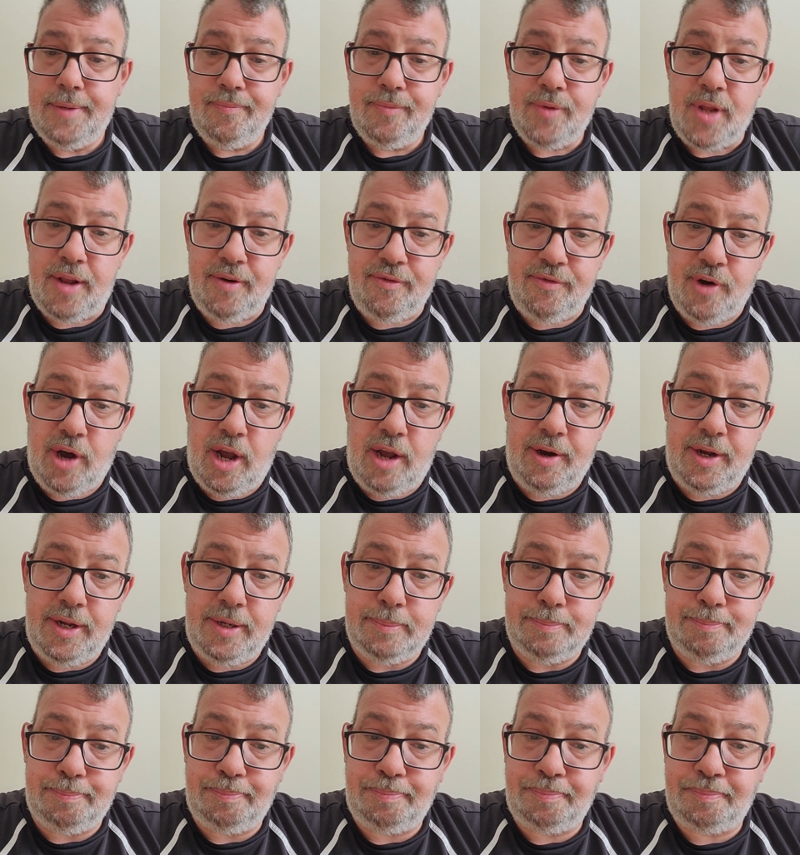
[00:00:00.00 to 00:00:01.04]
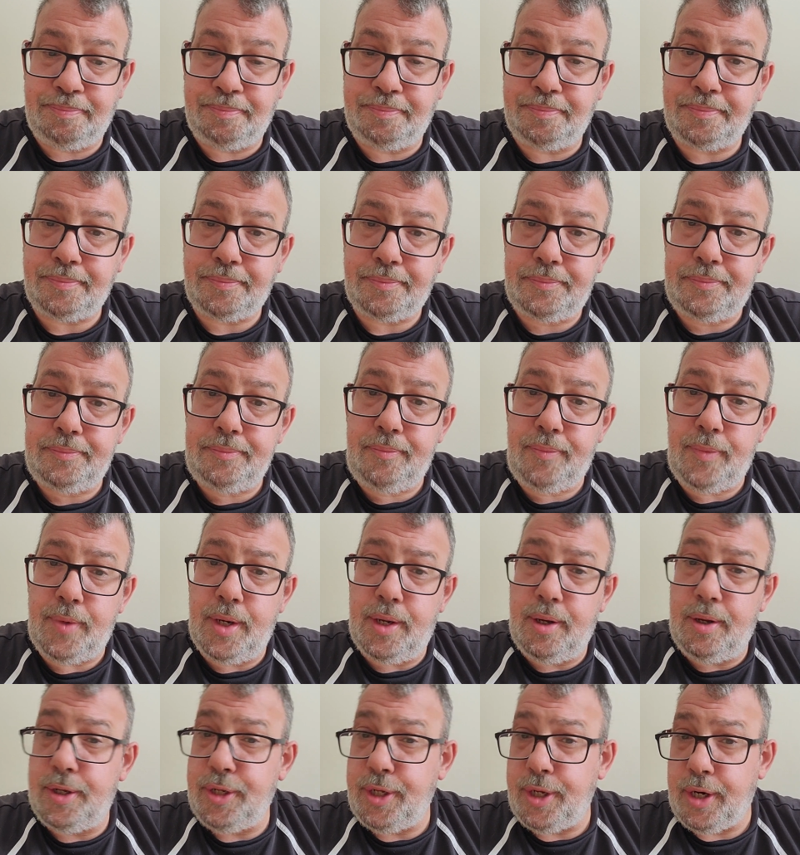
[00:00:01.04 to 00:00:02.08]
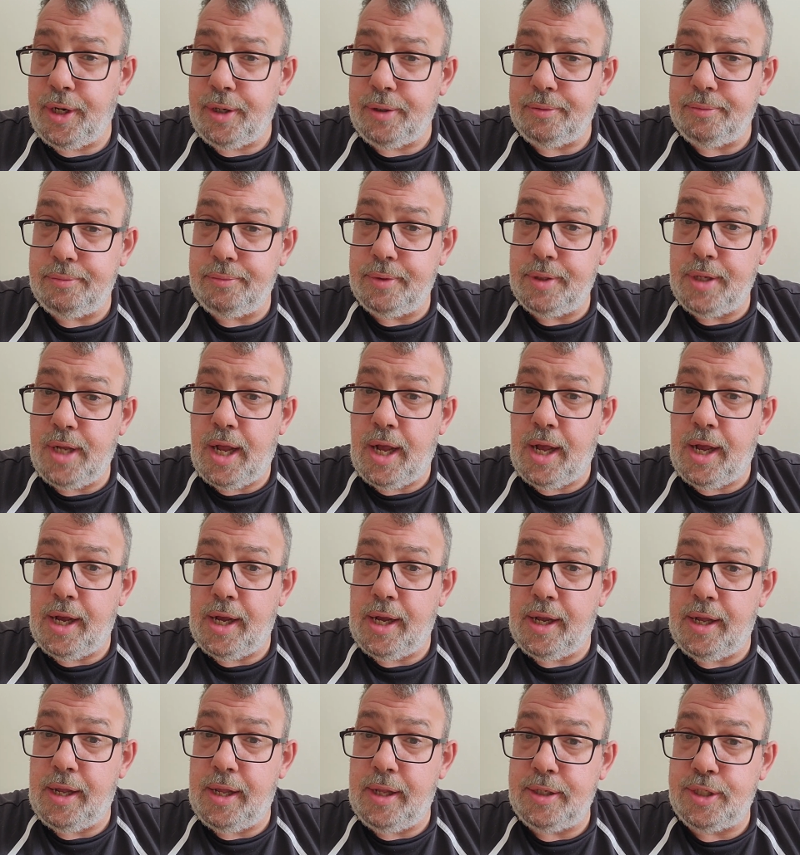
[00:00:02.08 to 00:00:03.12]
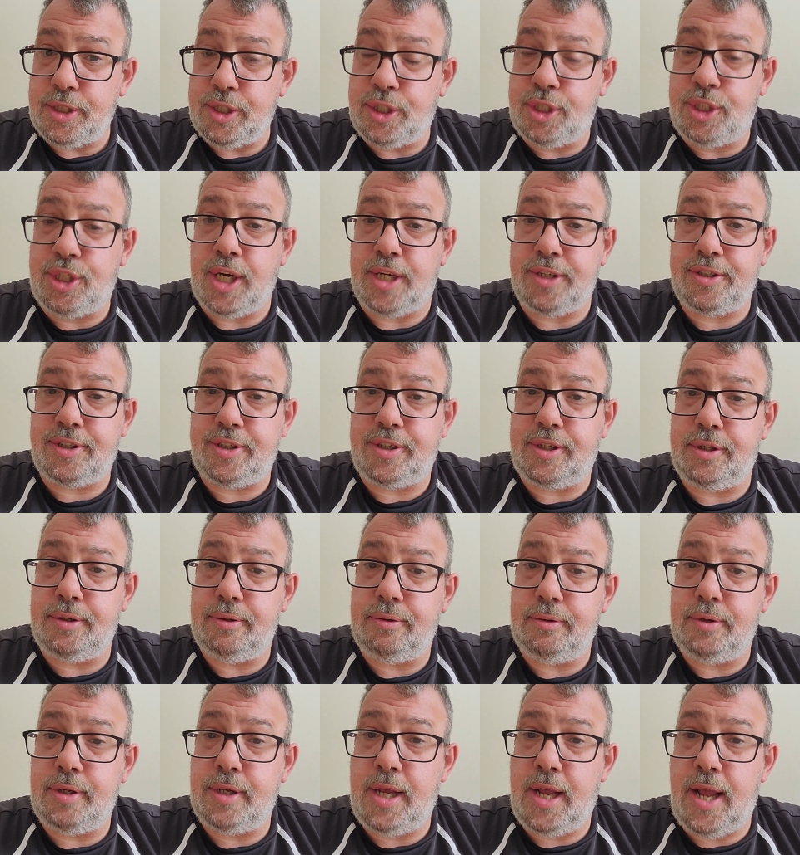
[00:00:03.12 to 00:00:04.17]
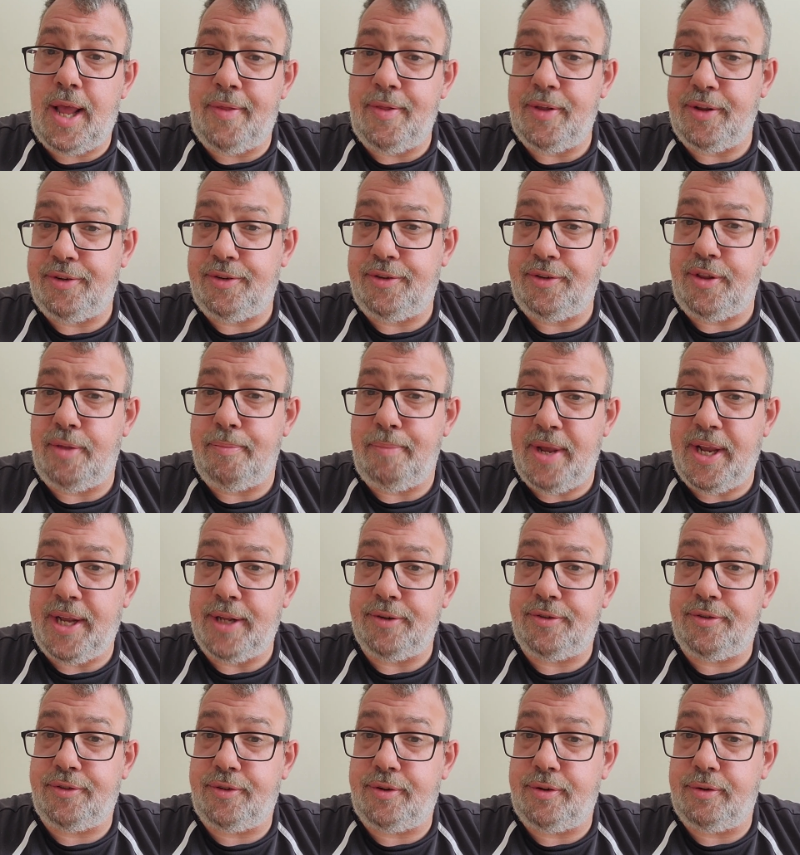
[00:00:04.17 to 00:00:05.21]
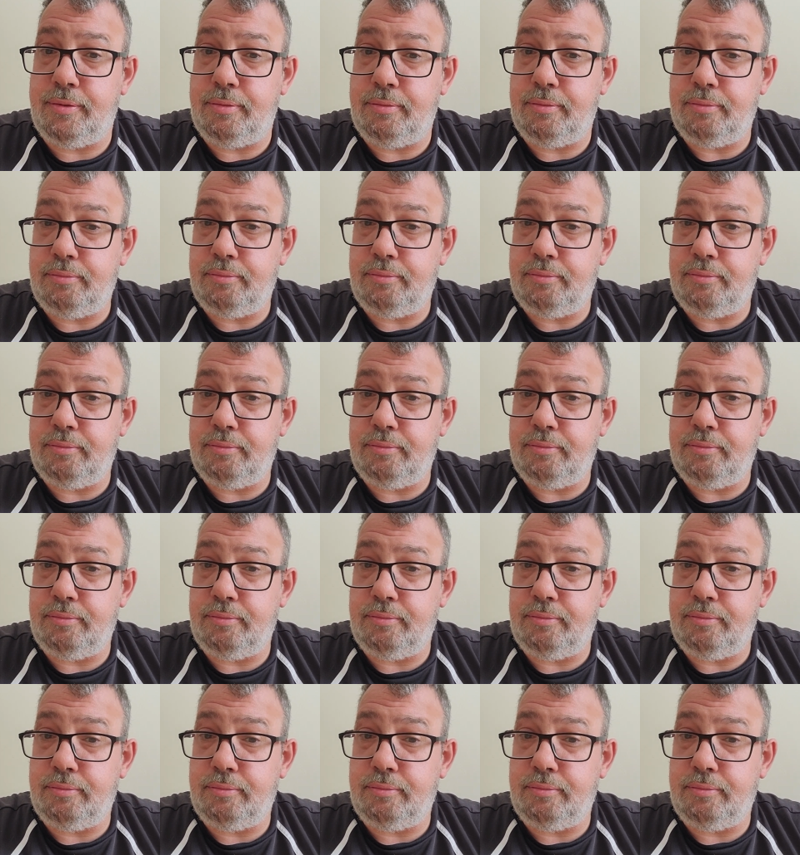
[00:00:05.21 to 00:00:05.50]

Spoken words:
And finally, and this is the biggest